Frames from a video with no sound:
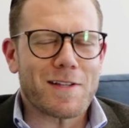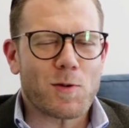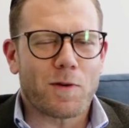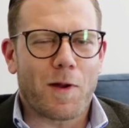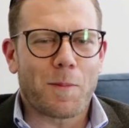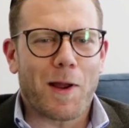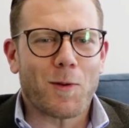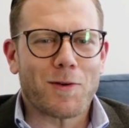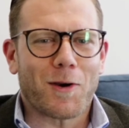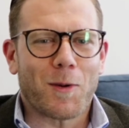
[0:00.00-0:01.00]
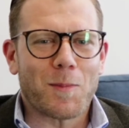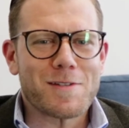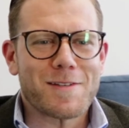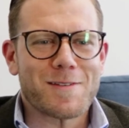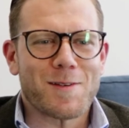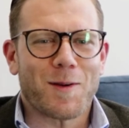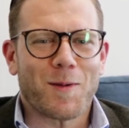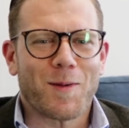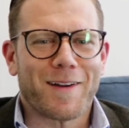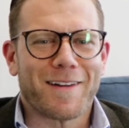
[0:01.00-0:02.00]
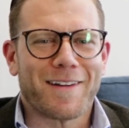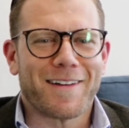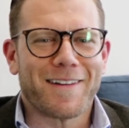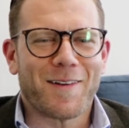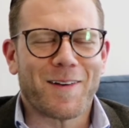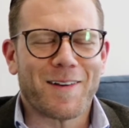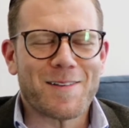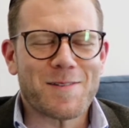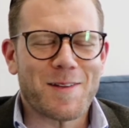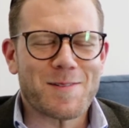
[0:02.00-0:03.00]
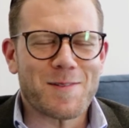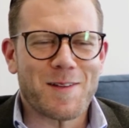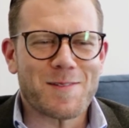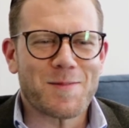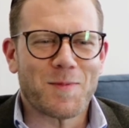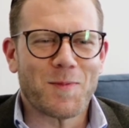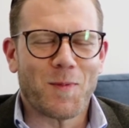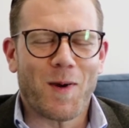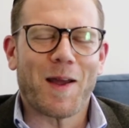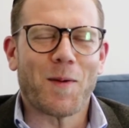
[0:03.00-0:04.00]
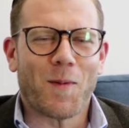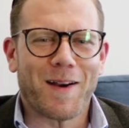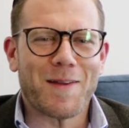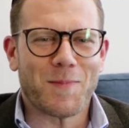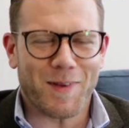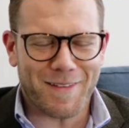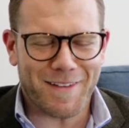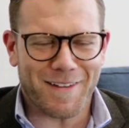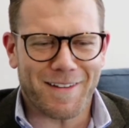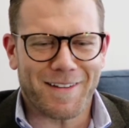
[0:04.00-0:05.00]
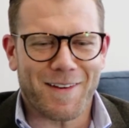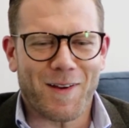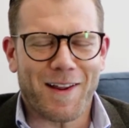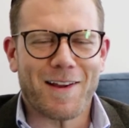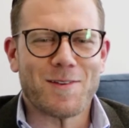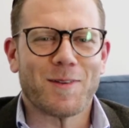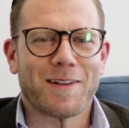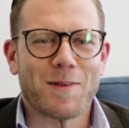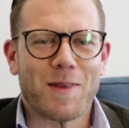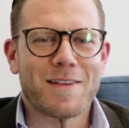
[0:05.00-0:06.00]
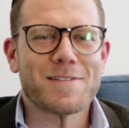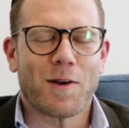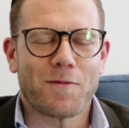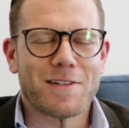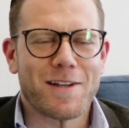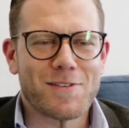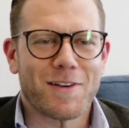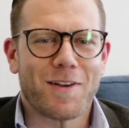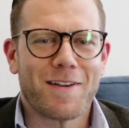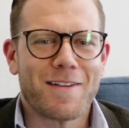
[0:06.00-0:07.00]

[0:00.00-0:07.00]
that's sort of on my own terms. So uh, you know, it's it's it's when I want it, but uh, you know, I, I, do like to be the center of attention.